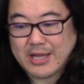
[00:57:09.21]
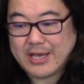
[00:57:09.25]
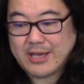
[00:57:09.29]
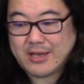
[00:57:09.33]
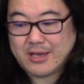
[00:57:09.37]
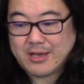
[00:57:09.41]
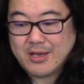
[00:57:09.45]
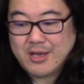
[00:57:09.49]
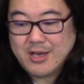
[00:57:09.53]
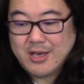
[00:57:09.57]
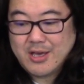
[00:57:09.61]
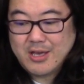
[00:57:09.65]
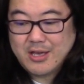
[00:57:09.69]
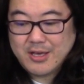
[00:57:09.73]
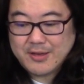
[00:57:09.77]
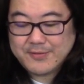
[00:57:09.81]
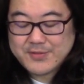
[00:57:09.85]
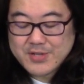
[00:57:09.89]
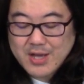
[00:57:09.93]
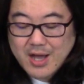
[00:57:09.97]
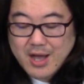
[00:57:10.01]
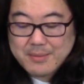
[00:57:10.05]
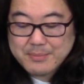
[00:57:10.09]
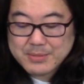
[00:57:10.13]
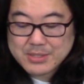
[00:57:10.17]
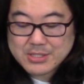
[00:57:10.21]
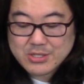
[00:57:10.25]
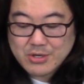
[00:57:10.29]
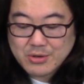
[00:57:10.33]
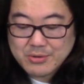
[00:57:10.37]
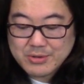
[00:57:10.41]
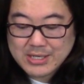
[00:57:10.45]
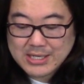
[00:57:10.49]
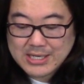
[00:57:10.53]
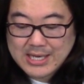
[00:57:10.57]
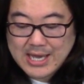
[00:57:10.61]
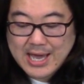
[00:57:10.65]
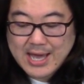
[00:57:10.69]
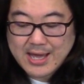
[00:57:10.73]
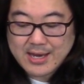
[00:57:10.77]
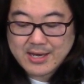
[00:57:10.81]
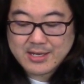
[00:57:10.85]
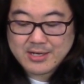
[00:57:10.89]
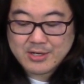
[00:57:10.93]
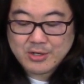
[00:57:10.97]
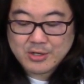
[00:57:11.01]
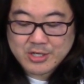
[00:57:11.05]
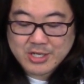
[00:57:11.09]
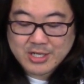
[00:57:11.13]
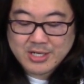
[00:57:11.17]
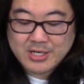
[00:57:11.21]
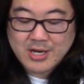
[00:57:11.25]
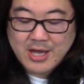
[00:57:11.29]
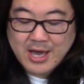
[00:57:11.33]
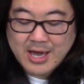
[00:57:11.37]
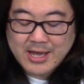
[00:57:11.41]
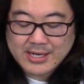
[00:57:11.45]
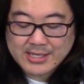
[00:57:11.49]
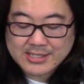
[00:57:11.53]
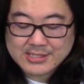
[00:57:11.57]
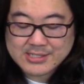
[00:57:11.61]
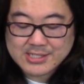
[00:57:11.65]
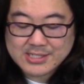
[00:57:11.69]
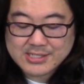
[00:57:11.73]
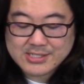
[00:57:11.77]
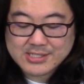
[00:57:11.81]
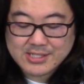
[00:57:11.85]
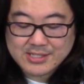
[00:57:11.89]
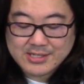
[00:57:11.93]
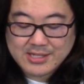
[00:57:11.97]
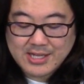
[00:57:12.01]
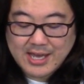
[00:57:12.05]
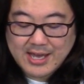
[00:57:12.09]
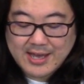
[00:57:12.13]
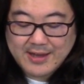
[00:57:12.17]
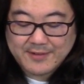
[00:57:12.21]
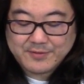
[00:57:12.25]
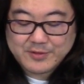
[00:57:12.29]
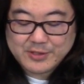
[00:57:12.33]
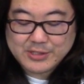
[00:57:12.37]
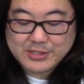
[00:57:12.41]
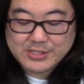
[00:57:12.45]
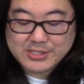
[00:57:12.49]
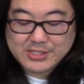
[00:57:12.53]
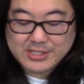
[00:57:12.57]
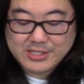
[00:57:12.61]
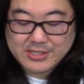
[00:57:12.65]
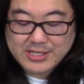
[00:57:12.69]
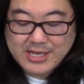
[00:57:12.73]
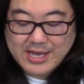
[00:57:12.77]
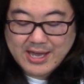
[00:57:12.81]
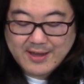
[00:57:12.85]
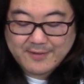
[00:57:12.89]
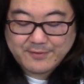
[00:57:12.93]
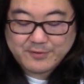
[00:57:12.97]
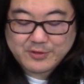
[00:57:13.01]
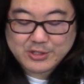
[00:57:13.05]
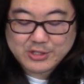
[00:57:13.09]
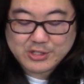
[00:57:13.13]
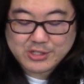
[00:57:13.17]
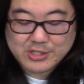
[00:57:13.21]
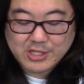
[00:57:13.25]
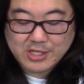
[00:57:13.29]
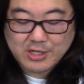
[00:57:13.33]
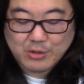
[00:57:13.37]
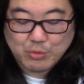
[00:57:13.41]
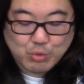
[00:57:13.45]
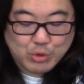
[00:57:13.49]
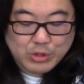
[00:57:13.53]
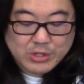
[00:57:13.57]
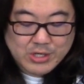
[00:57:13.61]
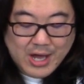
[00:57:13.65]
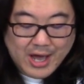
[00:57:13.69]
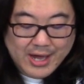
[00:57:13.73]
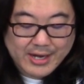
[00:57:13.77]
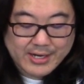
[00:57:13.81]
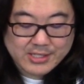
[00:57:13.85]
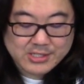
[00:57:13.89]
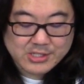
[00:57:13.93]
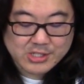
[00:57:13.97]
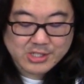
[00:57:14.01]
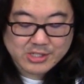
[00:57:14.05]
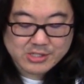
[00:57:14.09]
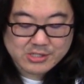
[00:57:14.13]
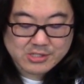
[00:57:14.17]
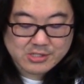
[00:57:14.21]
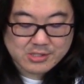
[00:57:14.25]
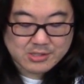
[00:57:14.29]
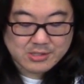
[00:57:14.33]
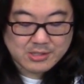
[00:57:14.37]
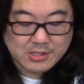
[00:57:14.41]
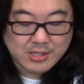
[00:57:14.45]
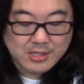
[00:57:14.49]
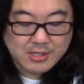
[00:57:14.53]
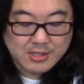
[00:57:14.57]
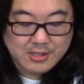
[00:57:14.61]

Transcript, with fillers: Like, if Tom and Tony Cannon did not exist in the FGC, the FGC would not exist.